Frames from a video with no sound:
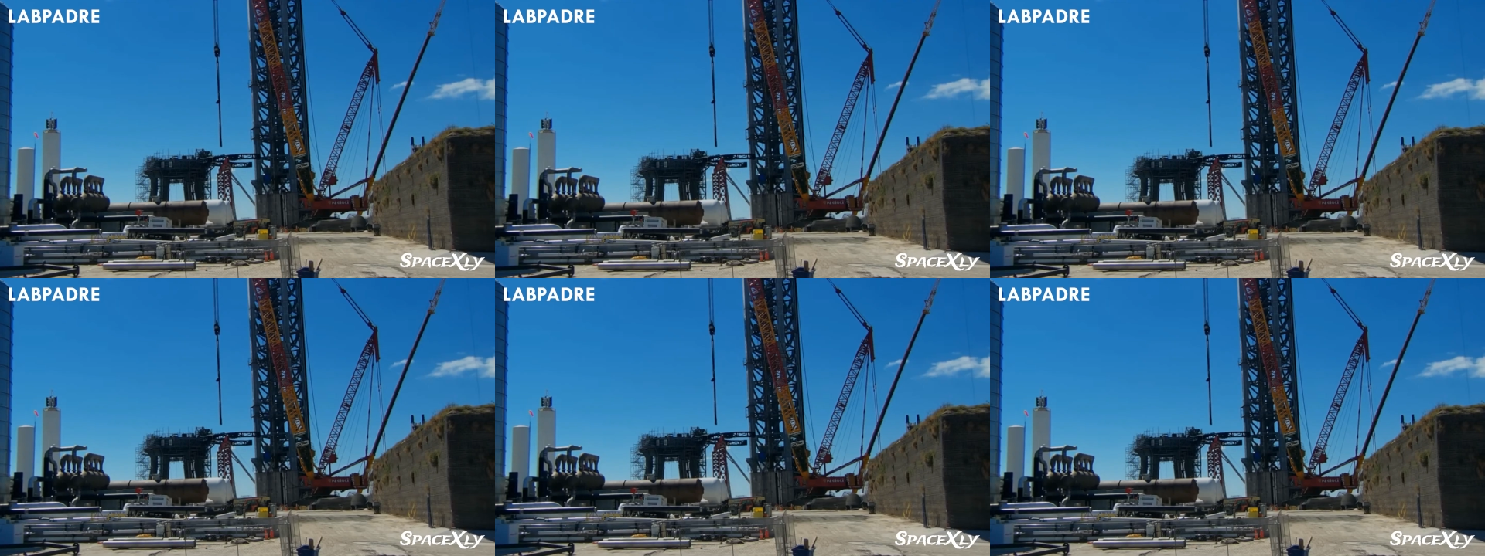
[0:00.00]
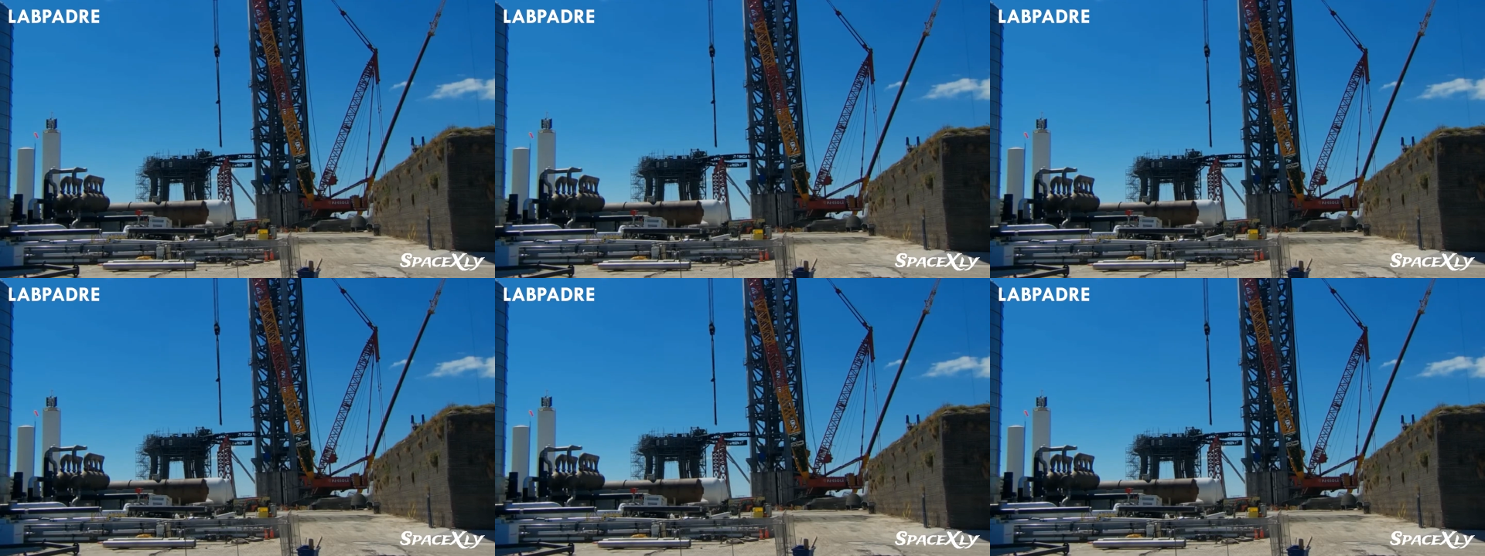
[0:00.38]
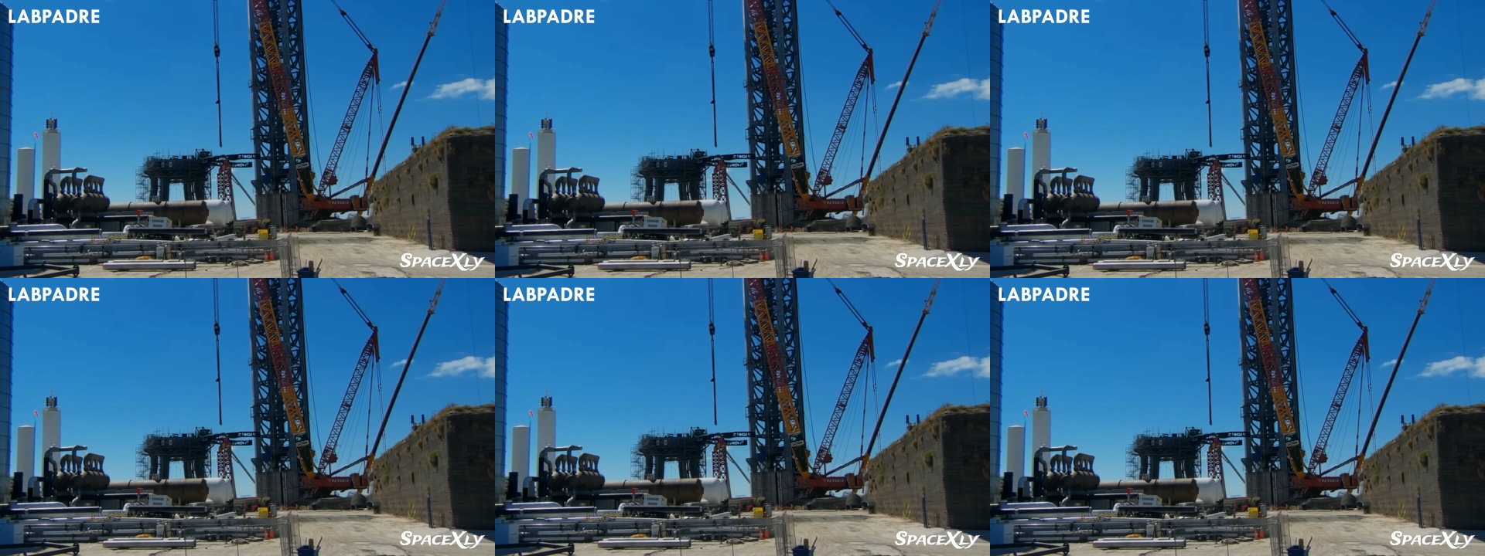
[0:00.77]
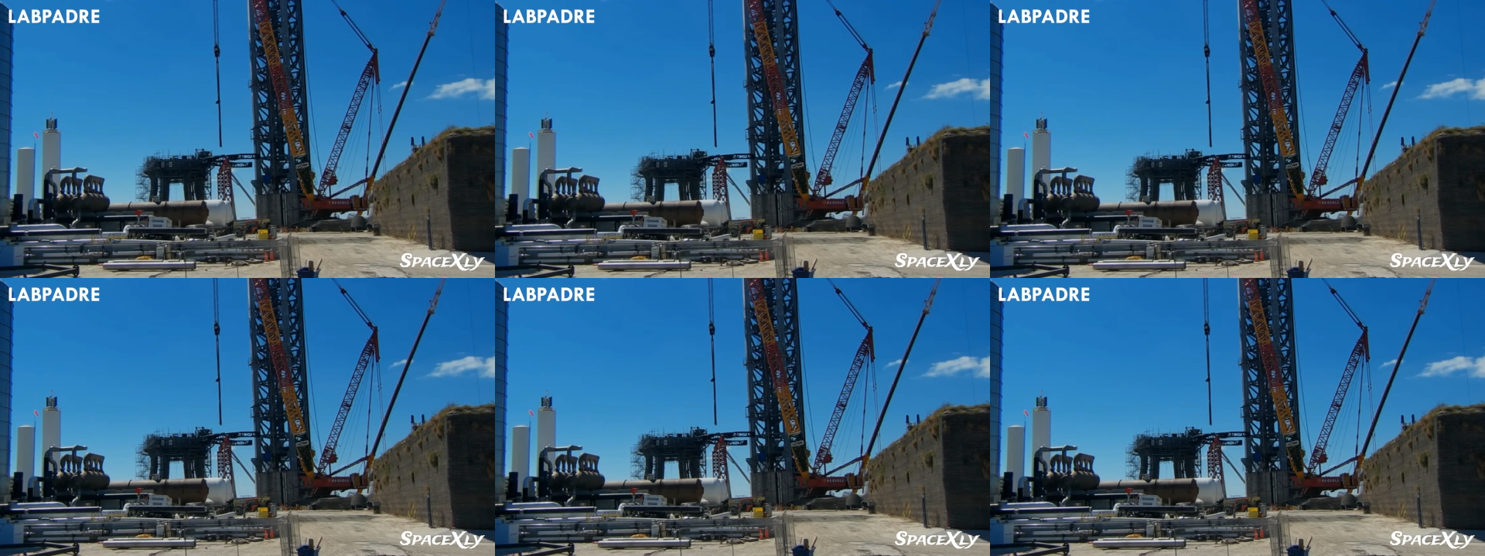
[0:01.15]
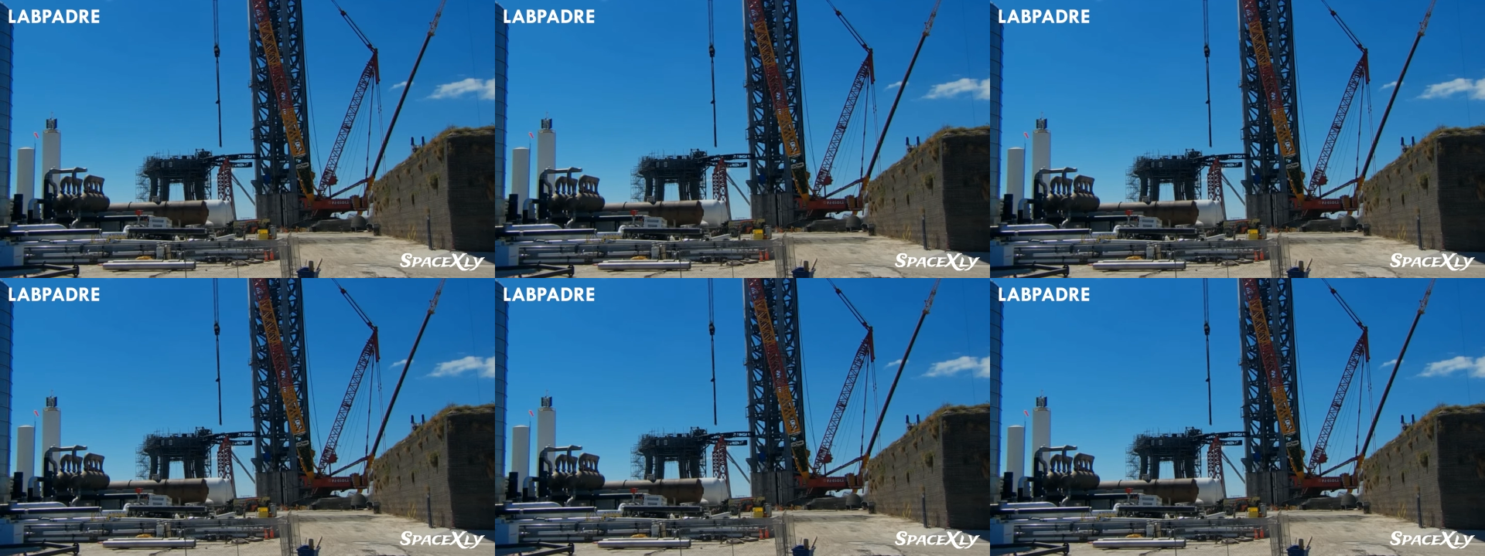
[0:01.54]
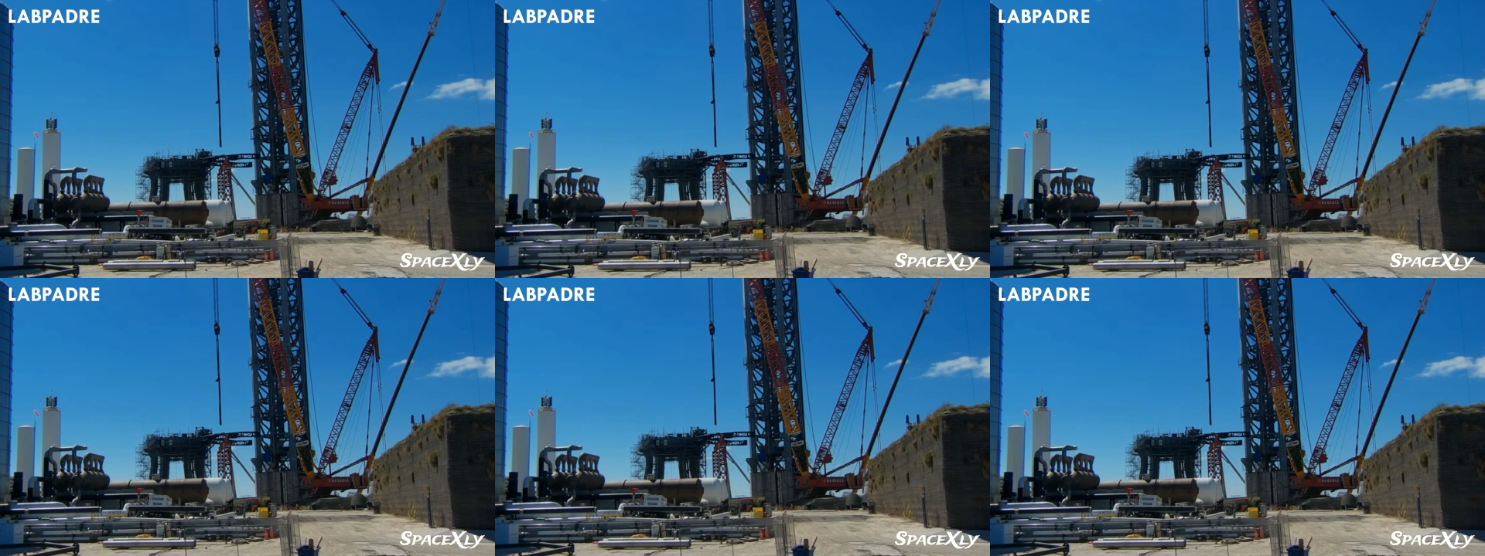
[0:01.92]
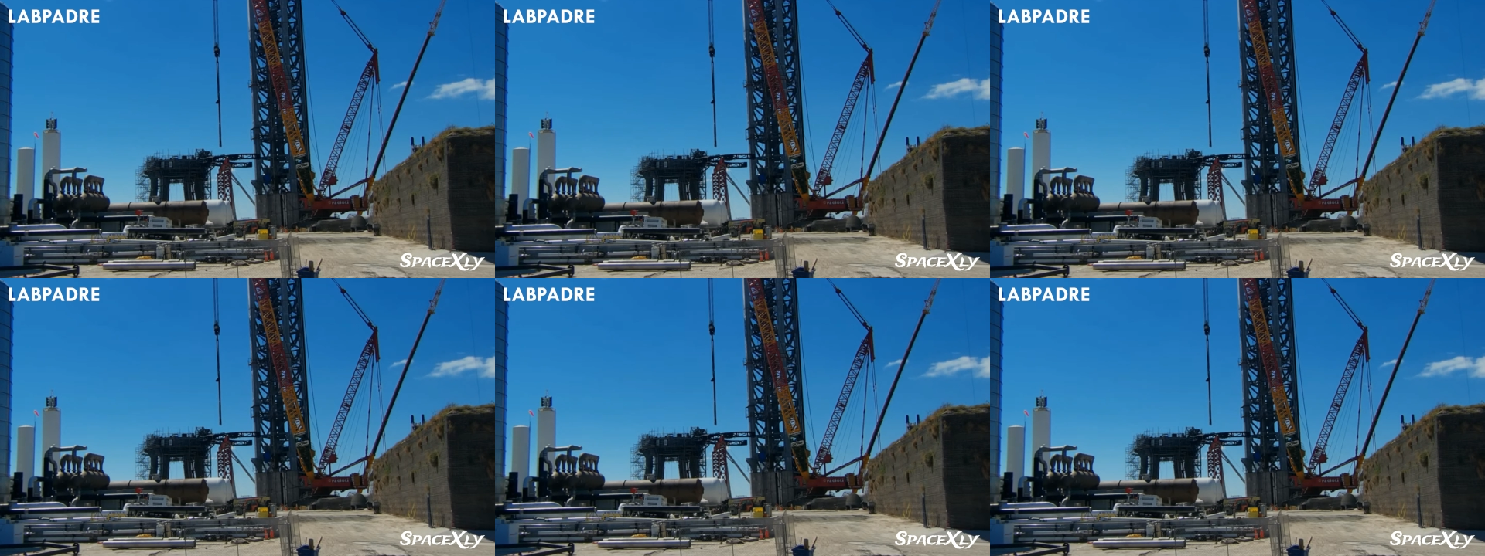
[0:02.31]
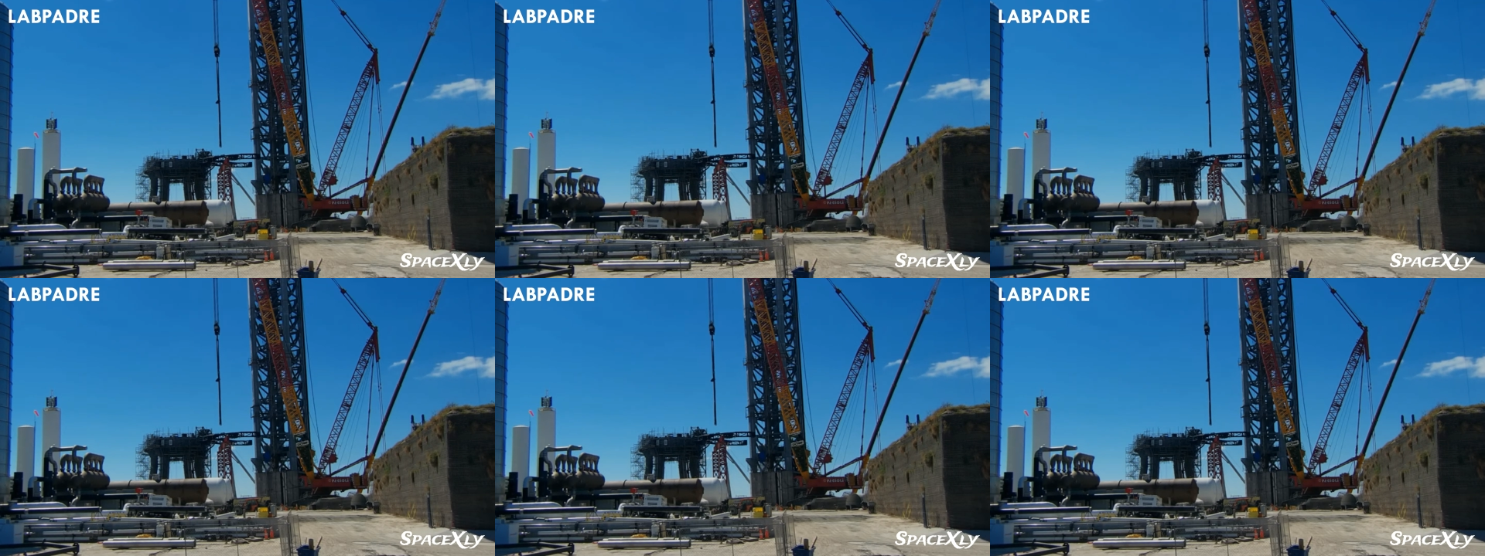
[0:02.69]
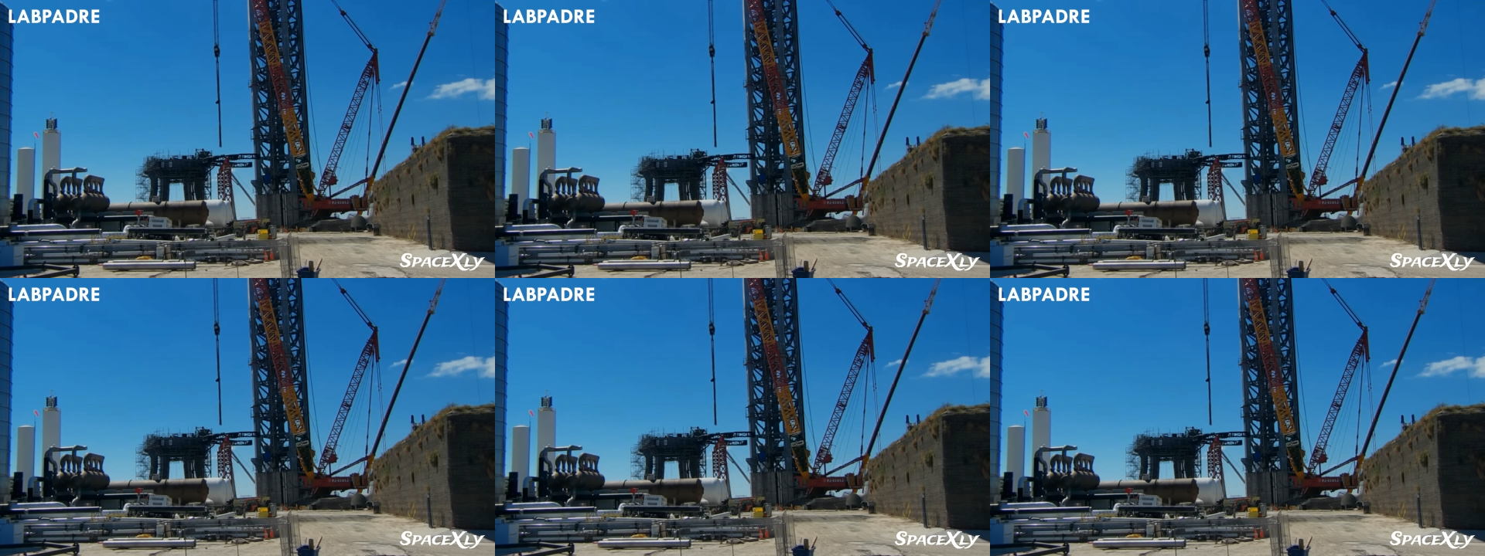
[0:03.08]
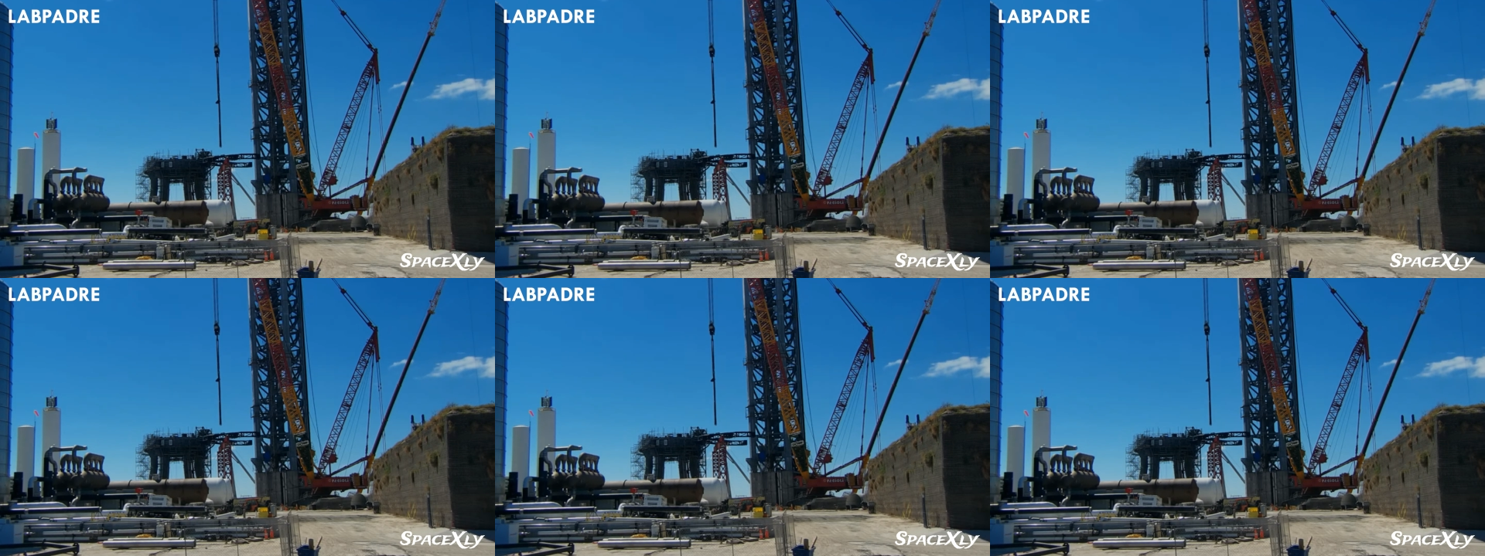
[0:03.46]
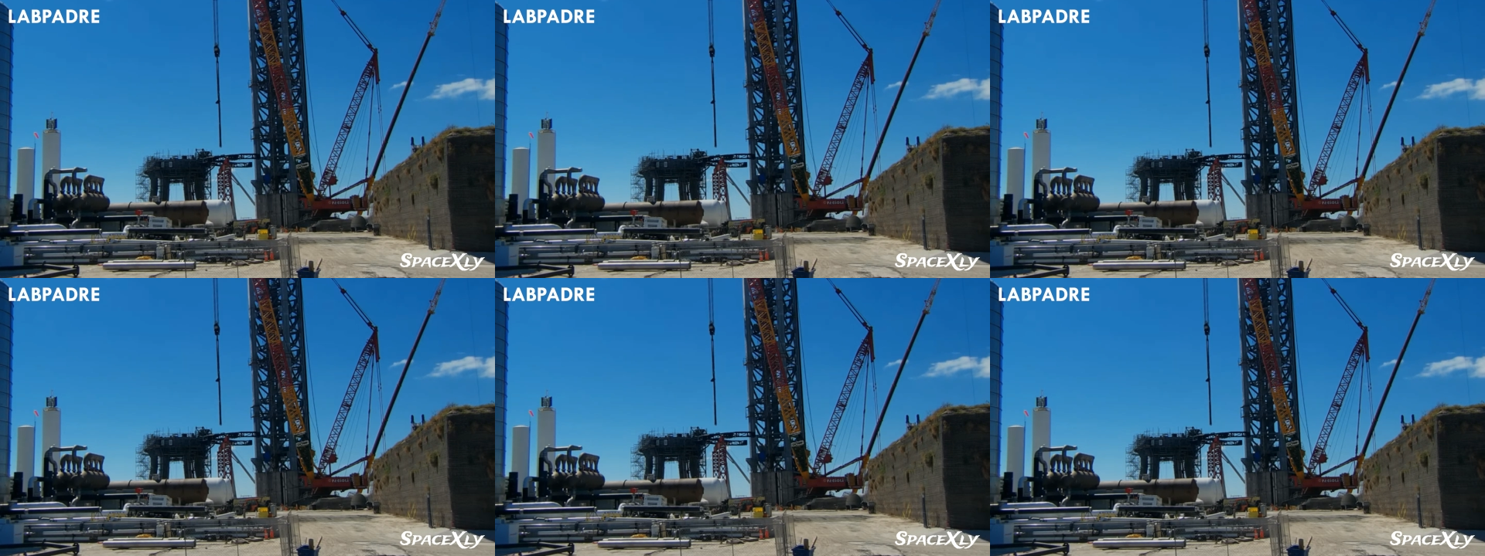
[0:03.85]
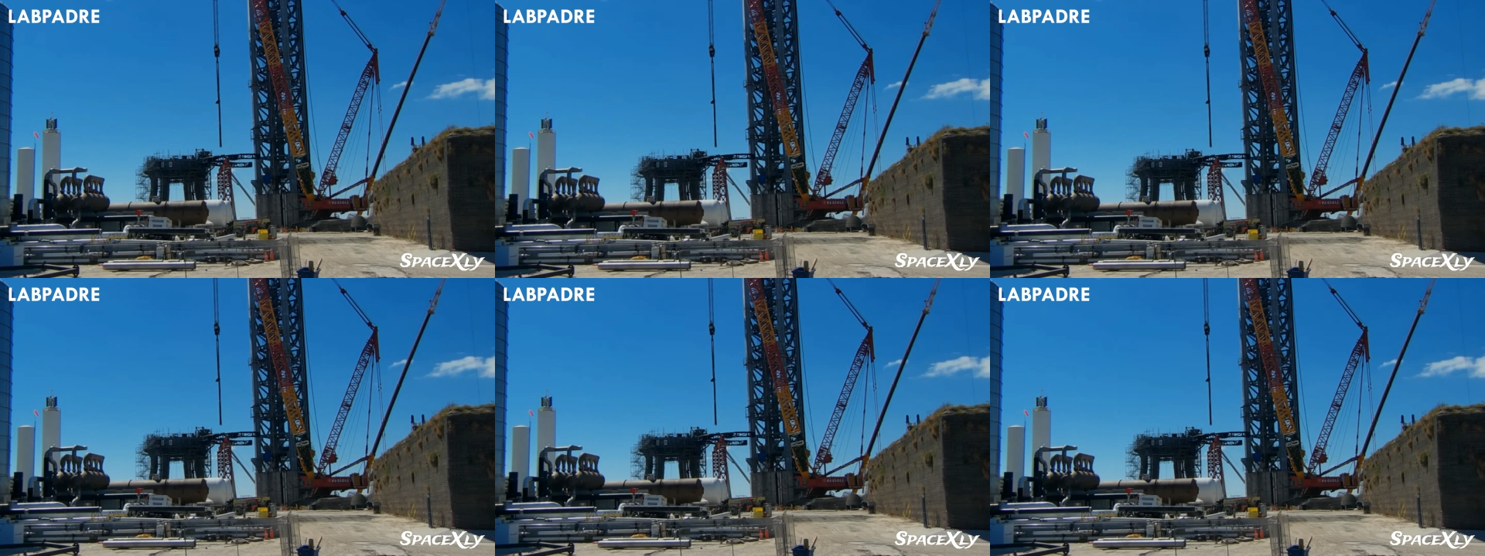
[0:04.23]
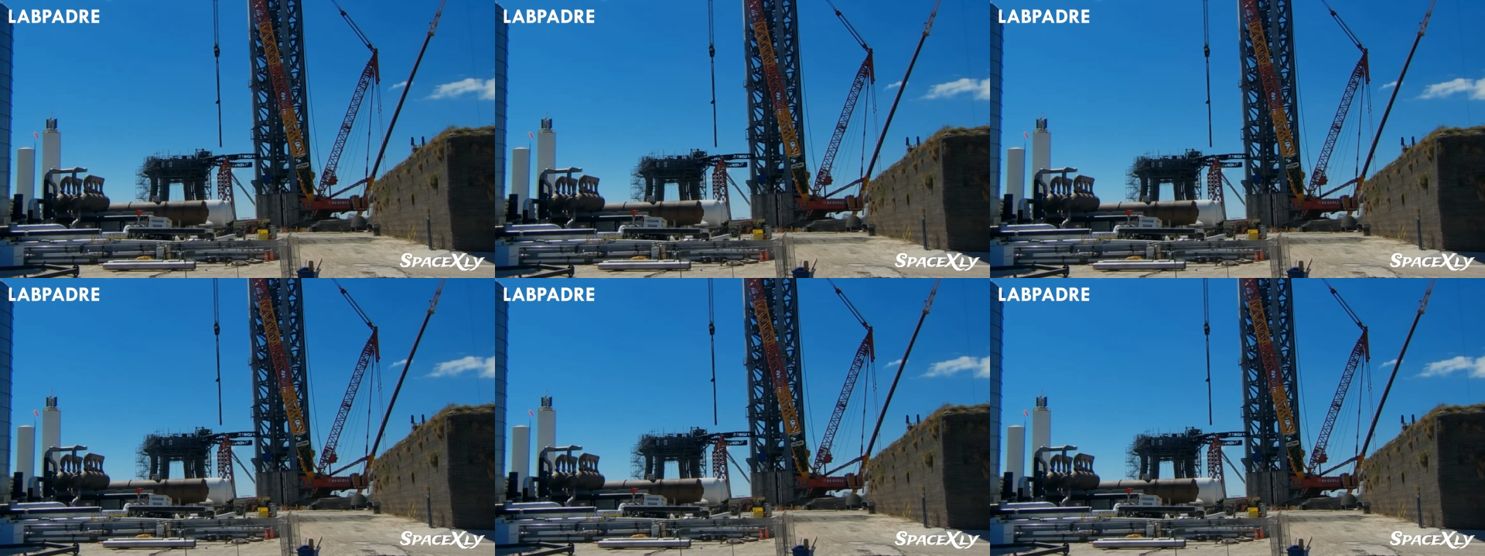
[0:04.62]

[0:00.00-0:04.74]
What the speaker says: [unreadable: no face in view]